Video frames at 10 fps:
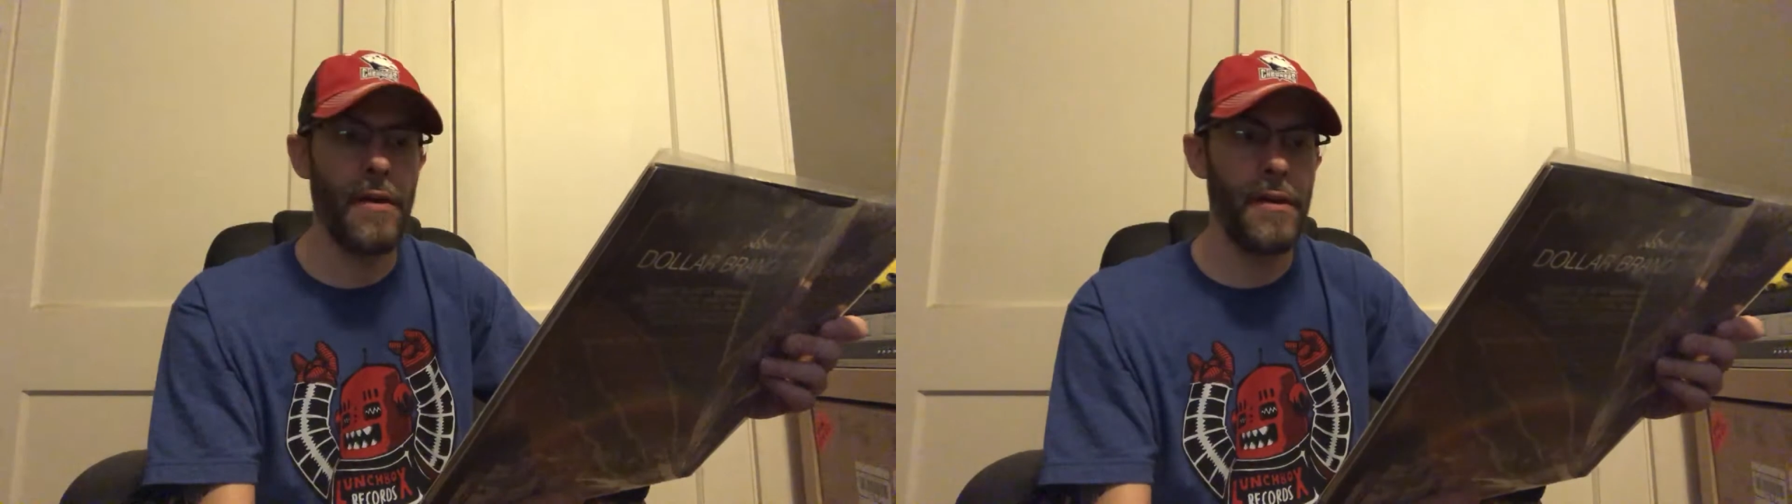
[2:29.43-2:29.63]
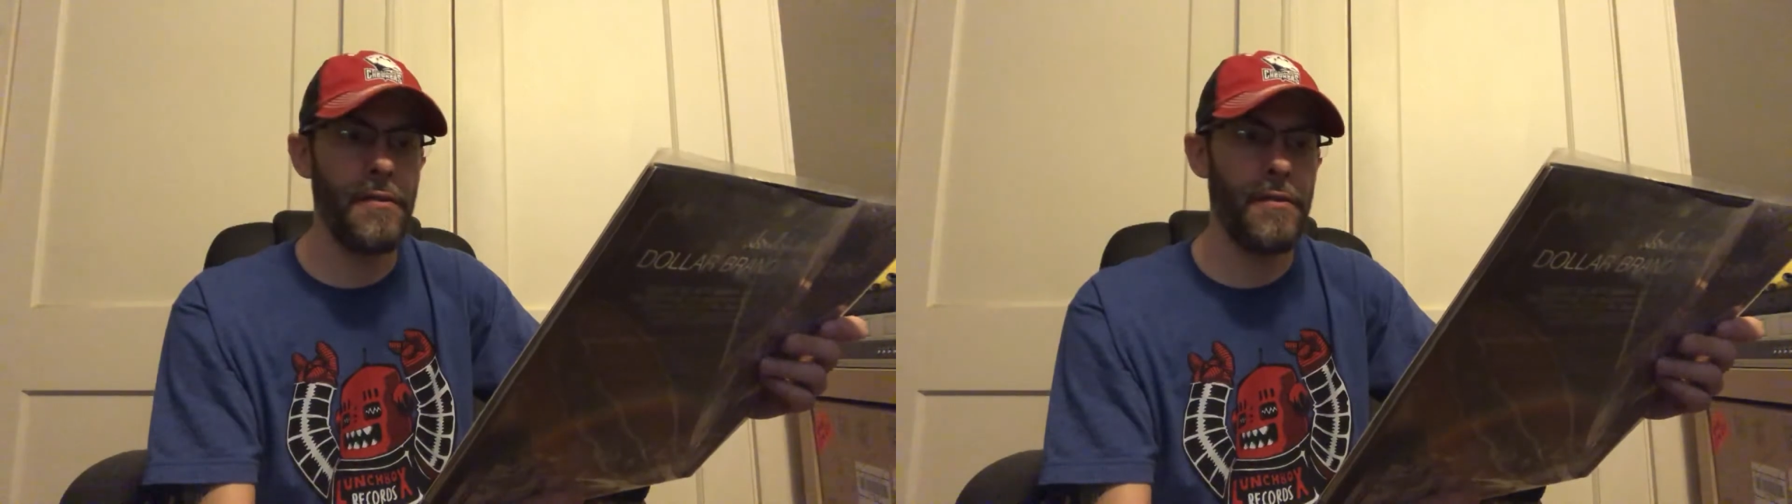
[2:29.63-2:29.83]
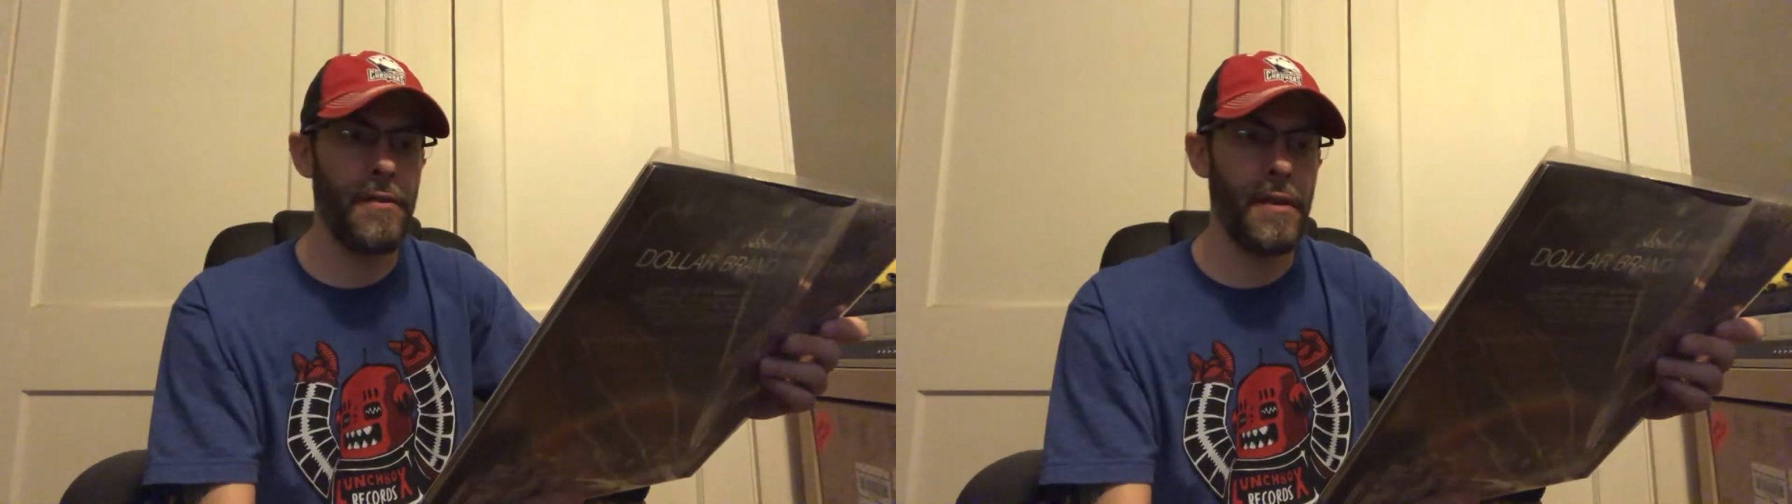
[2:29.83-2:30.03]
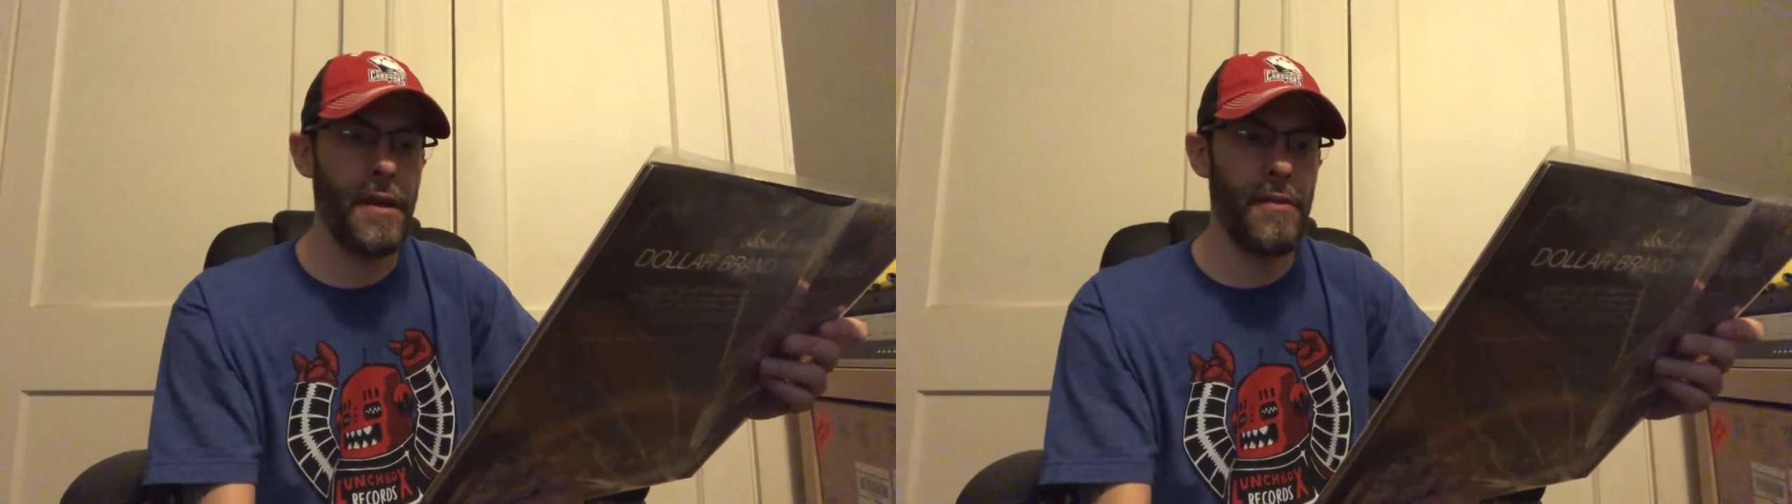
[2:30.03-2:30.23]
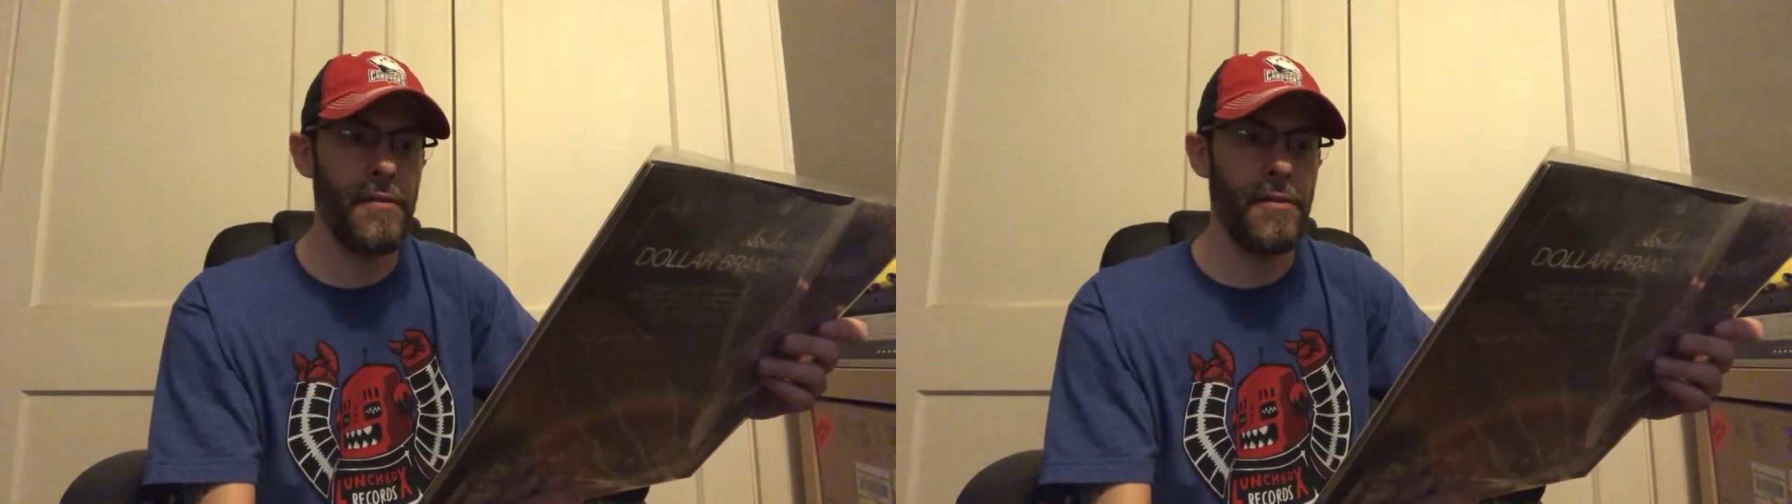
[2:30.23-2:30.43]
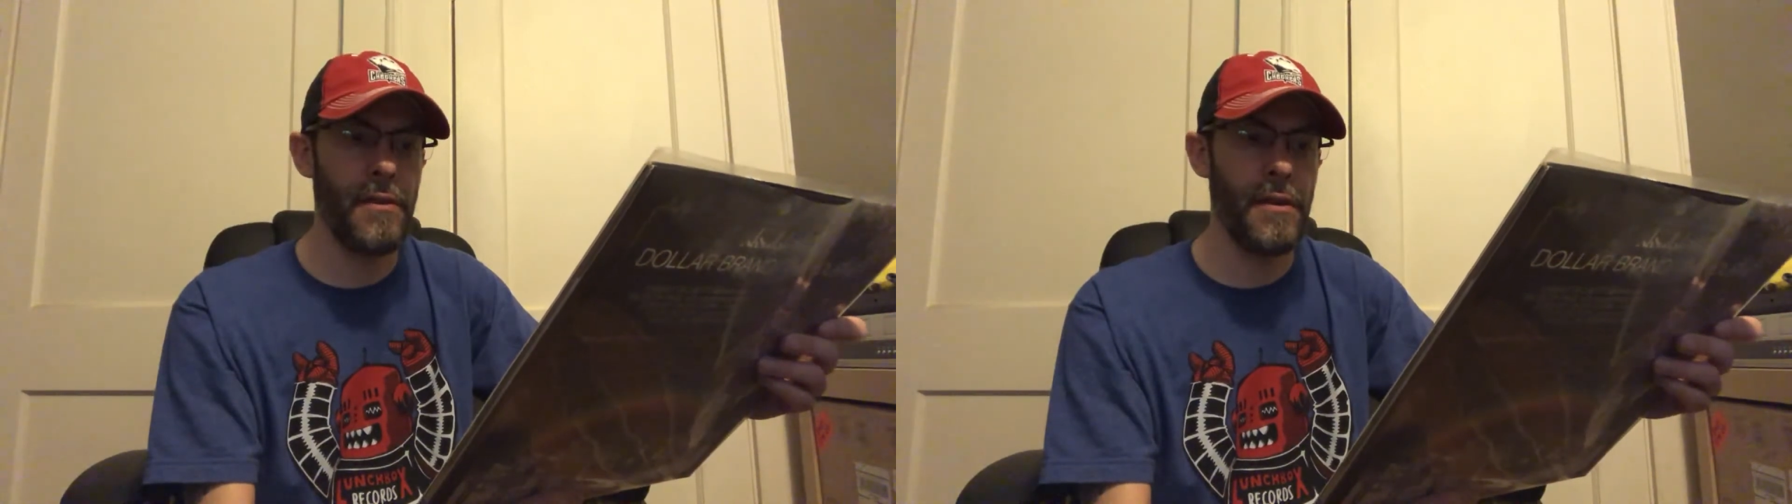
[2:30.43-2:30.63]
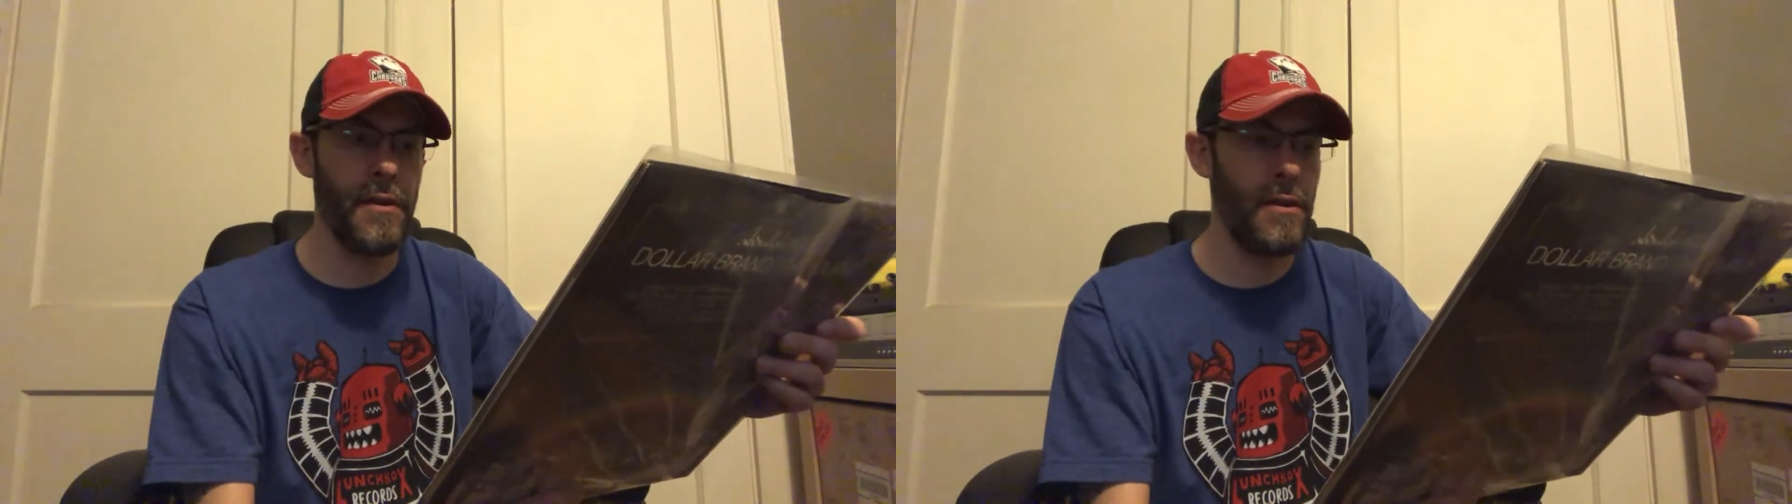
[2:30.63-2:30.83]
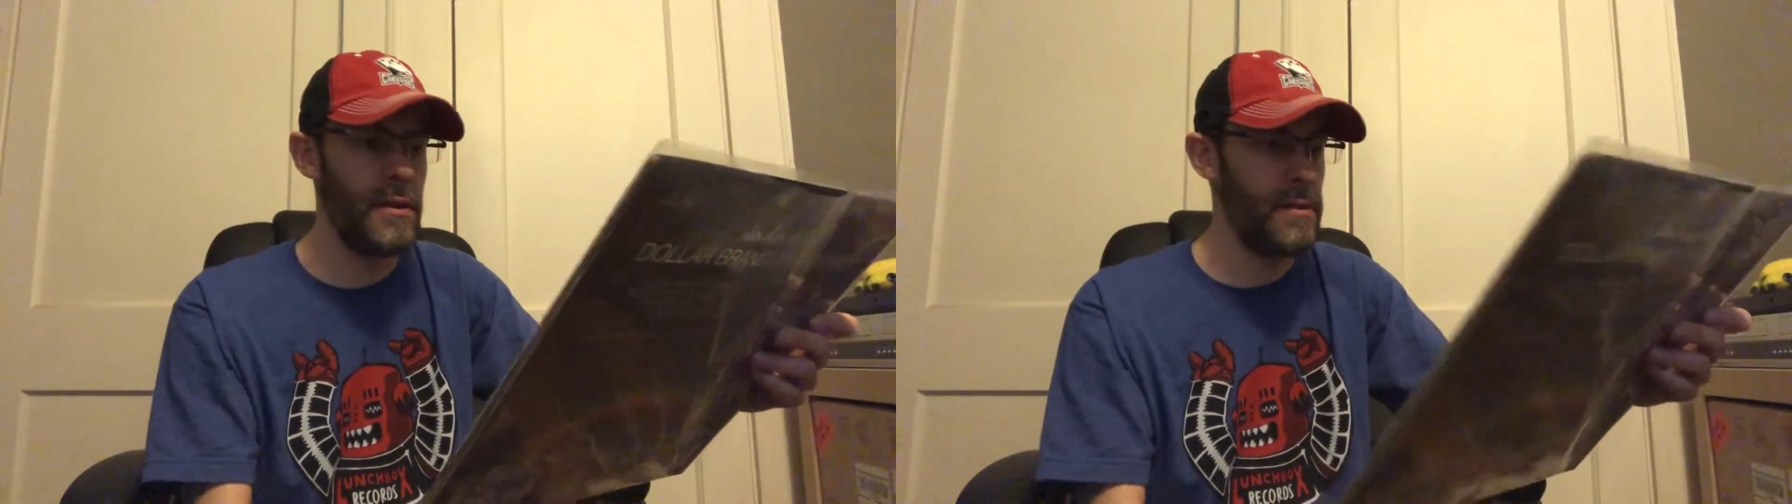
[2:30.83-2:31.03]
Arts, Alice Tully
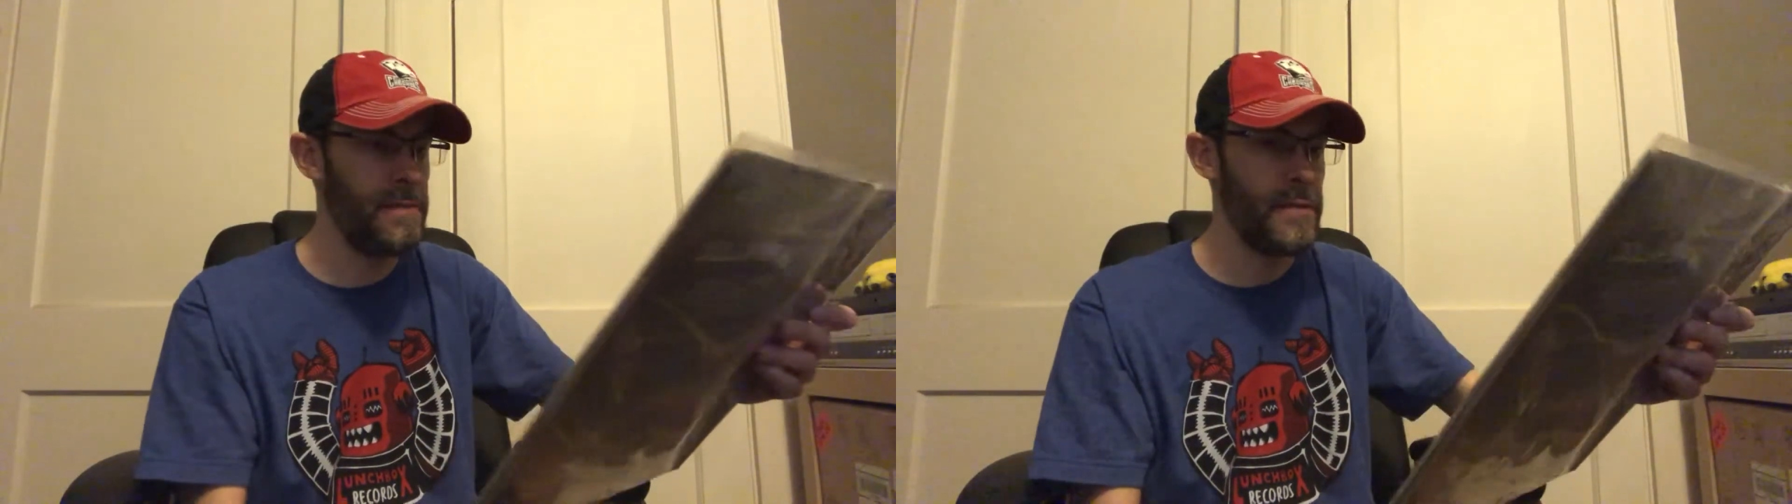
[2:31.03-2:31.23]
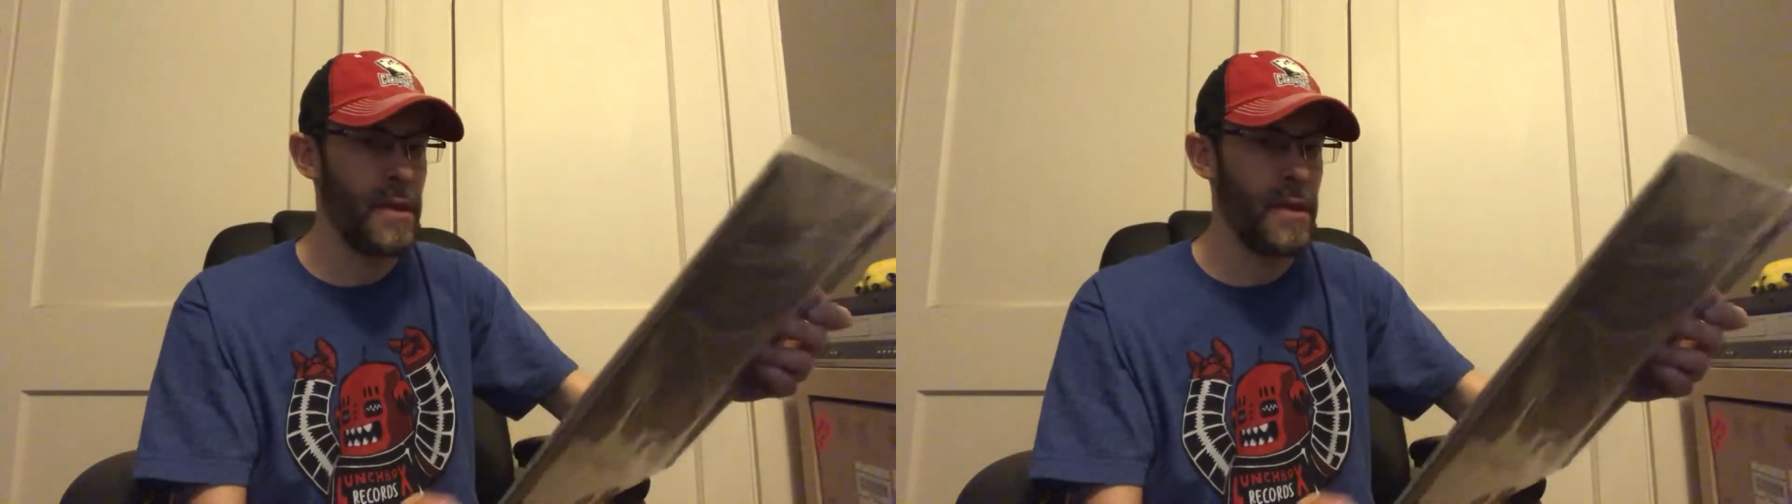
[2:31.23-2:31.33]
Hall.